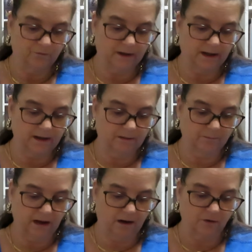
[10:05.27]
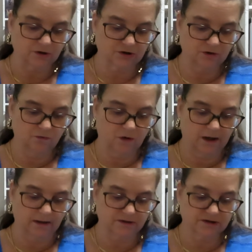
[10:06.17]
rated power 2
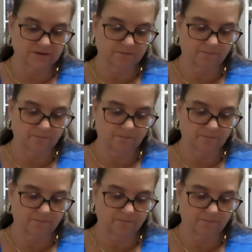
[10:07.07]
watts.